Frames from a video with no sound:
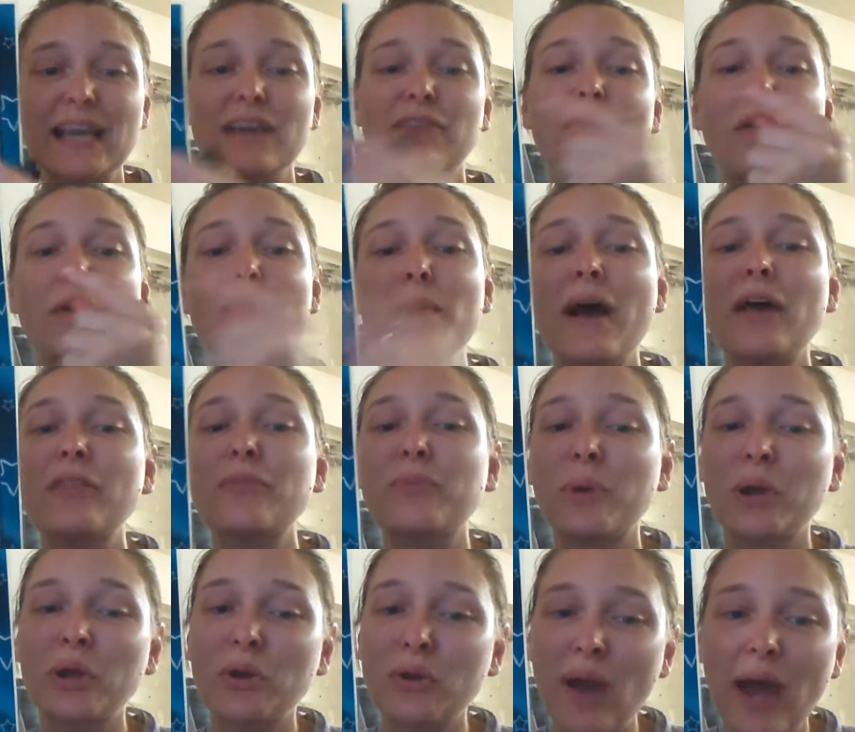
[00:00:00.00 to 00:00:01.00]
If her math
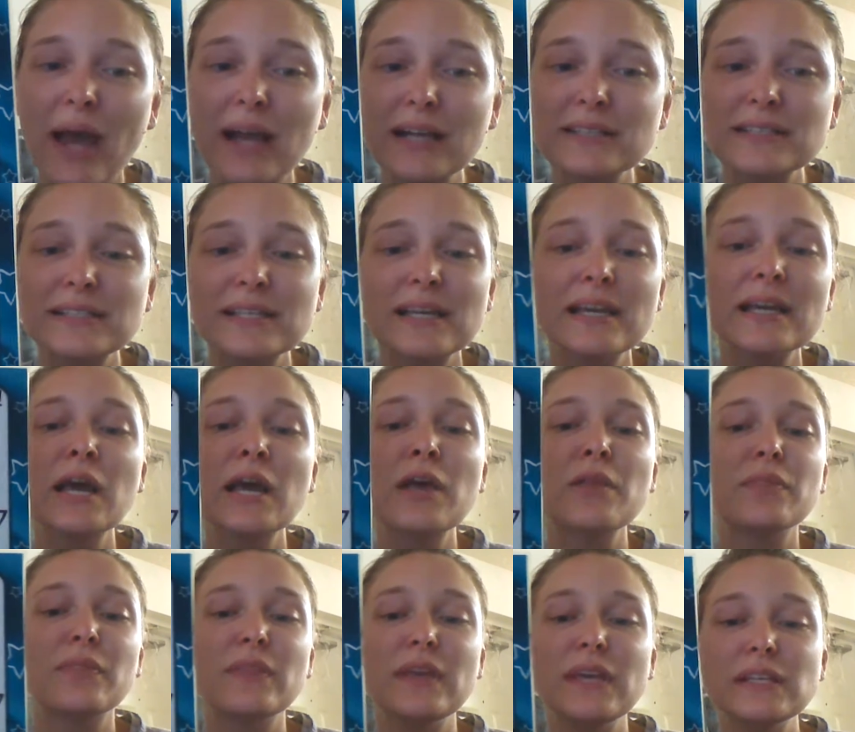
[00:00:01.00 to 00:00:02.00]
were correct,
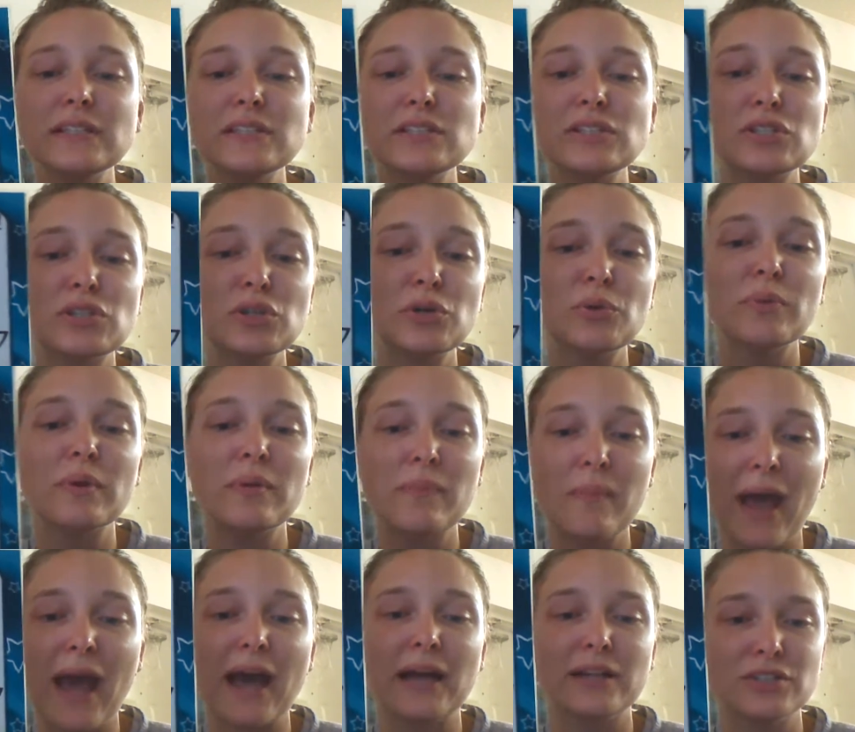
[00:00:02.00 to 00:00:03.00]
these two would
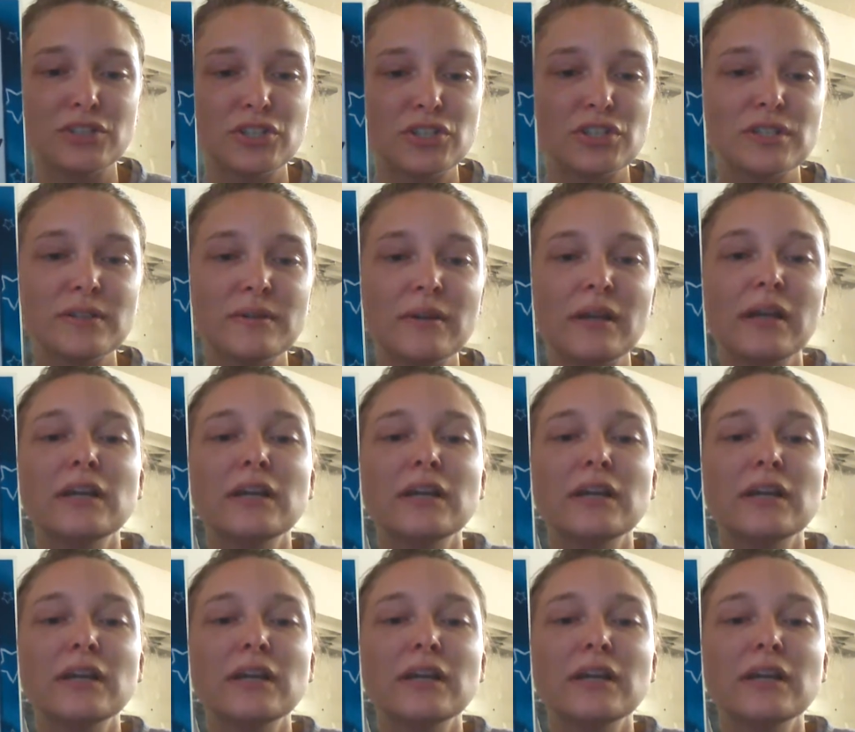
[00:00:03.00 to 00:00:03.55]
match.